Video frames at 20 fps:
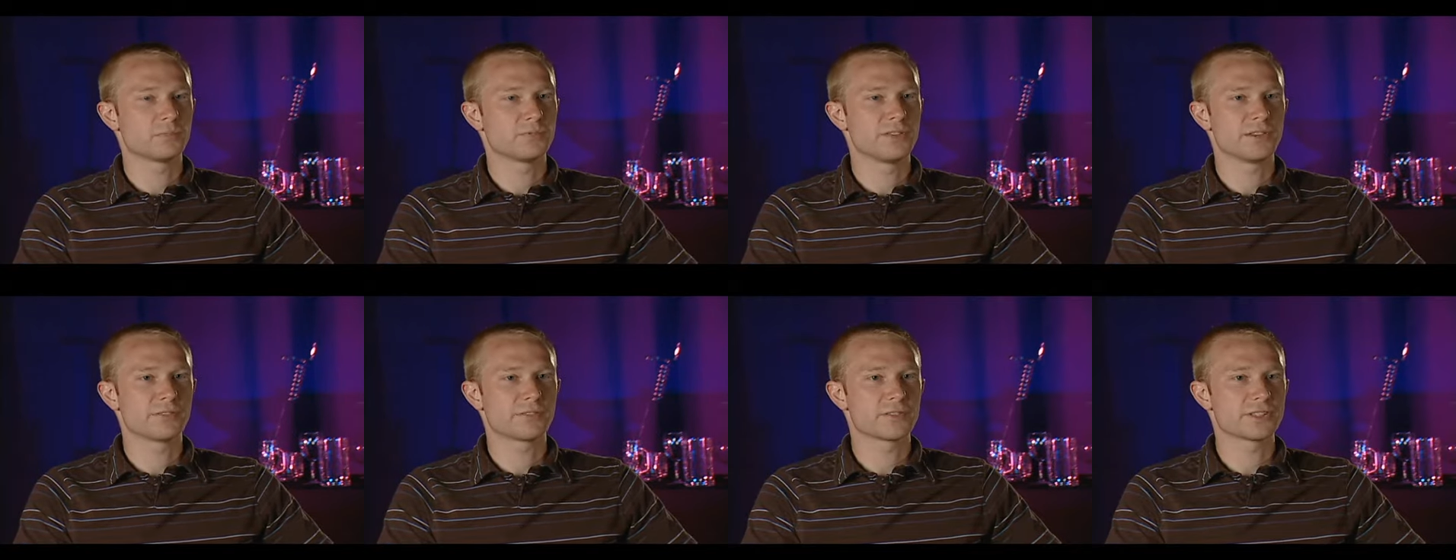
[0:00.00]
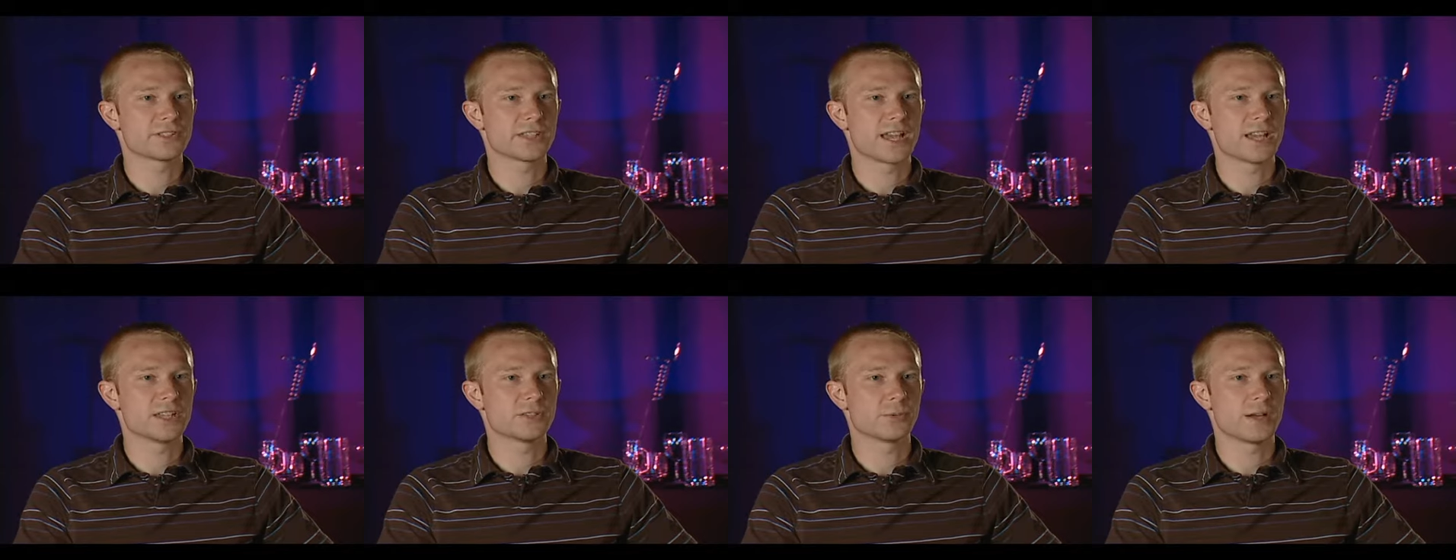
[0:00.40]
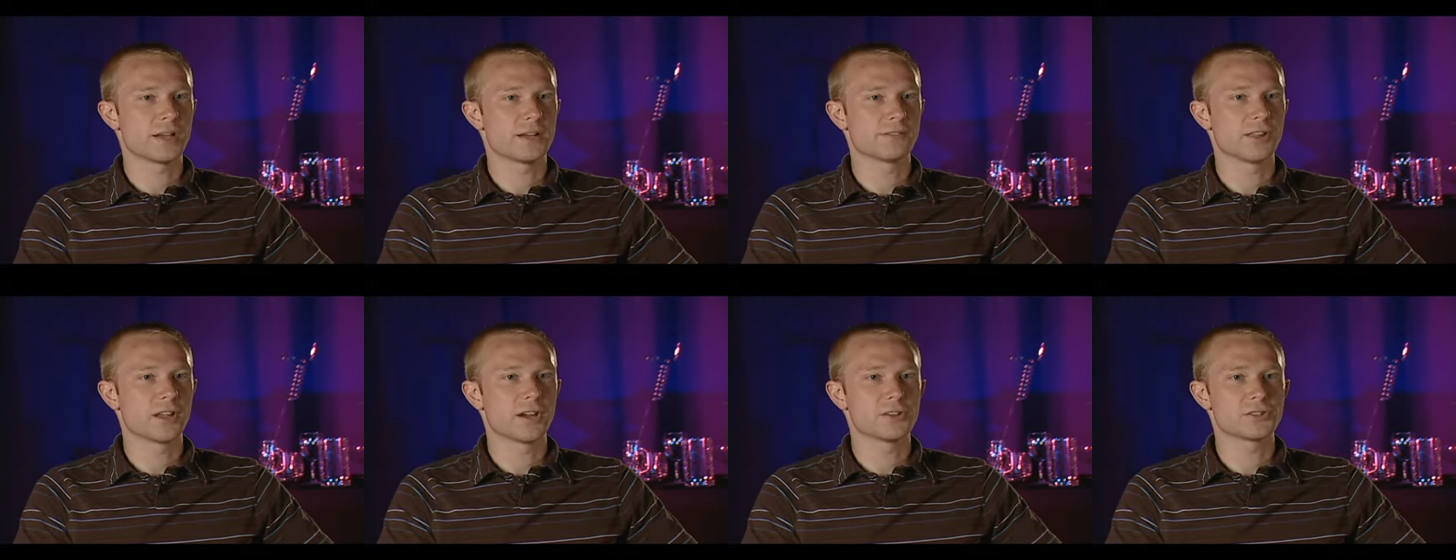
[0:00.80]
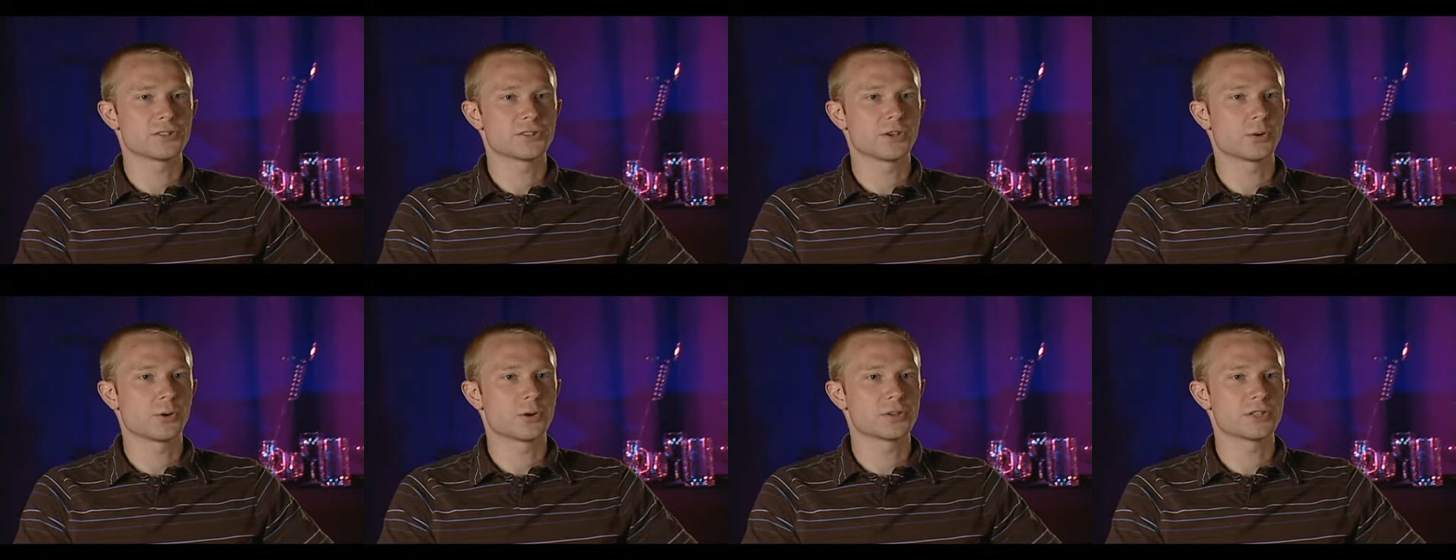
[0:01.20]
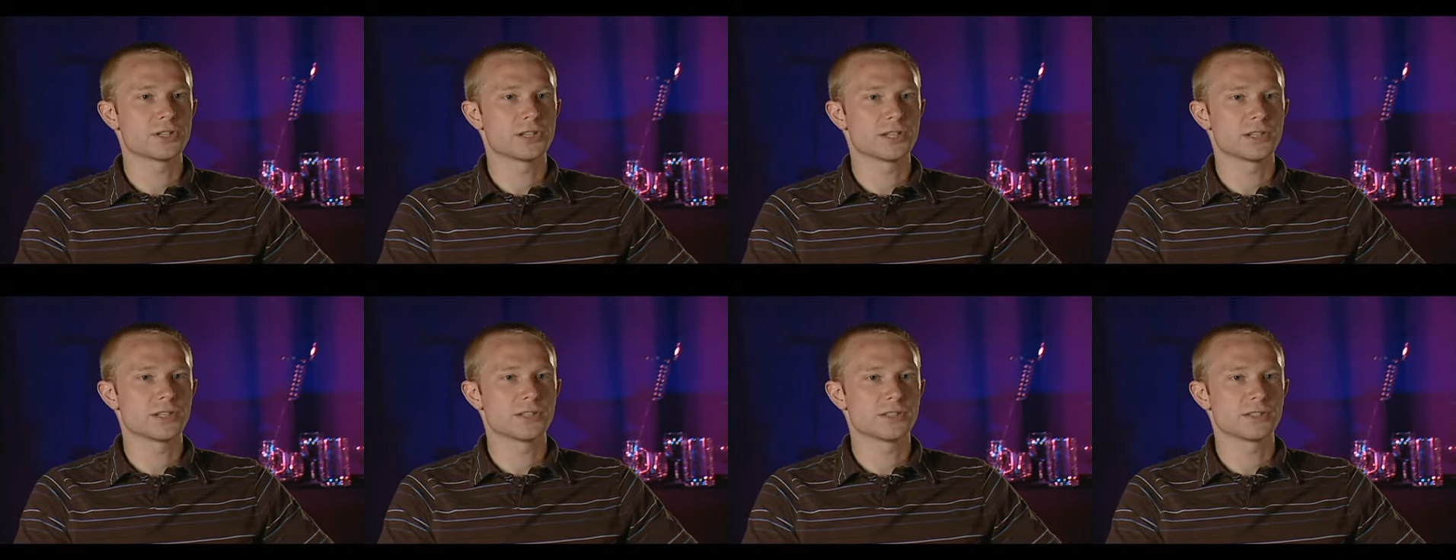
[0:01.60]
different size. We have larger
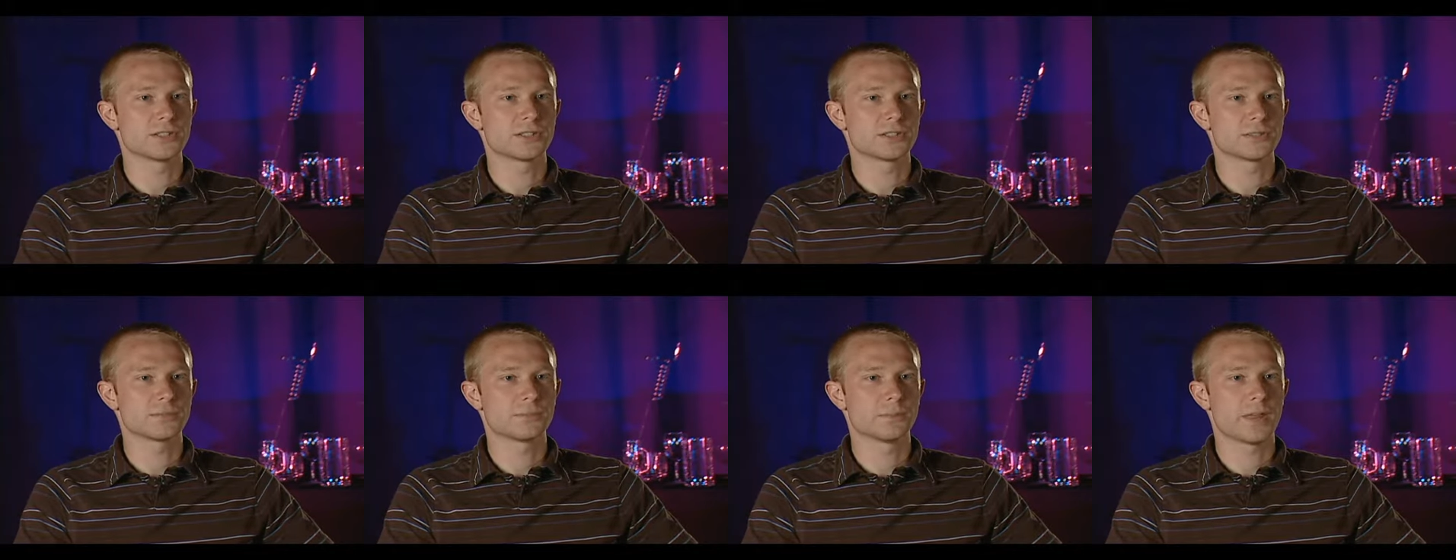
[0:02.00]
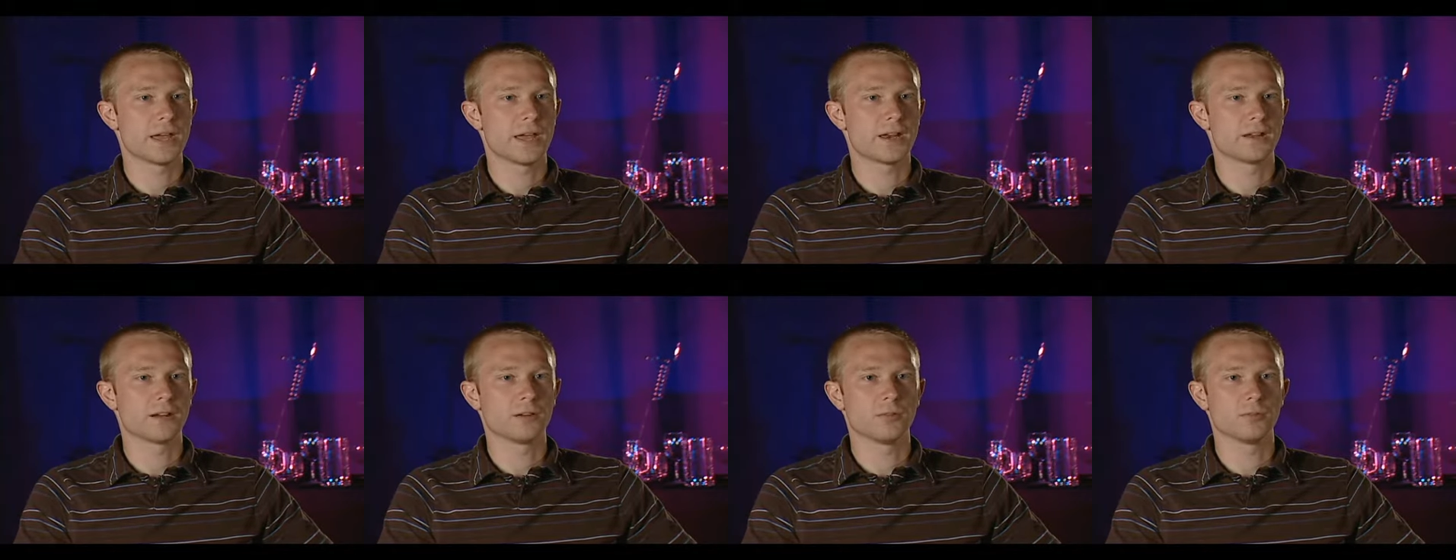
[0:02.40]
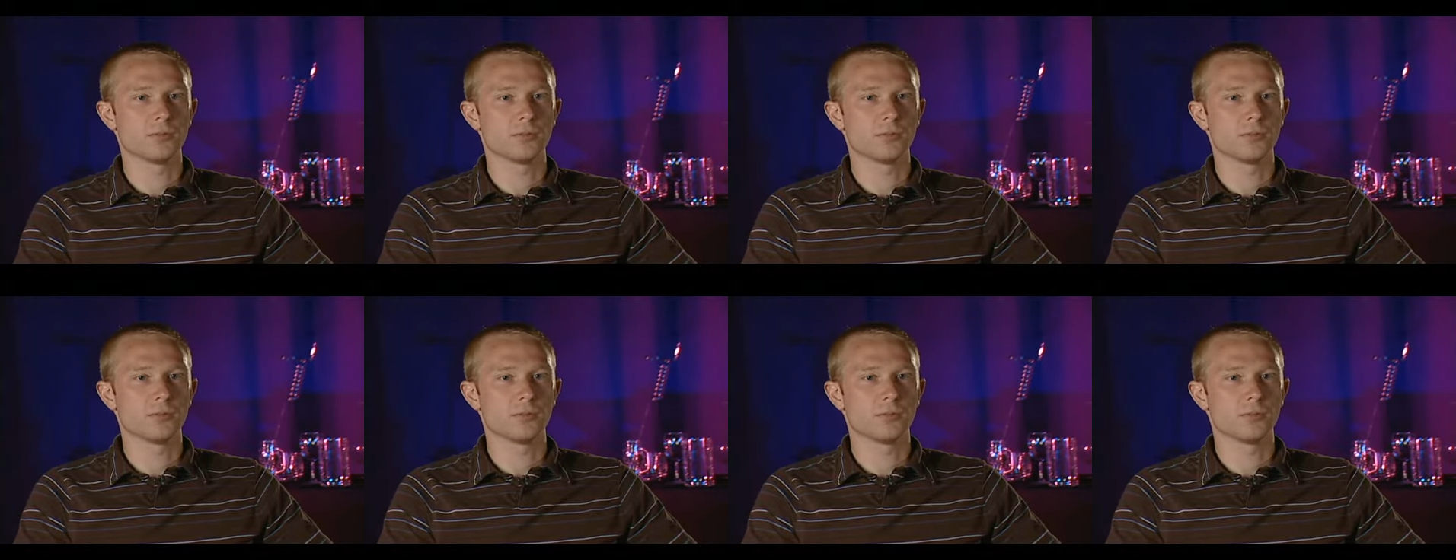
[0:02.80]
torches that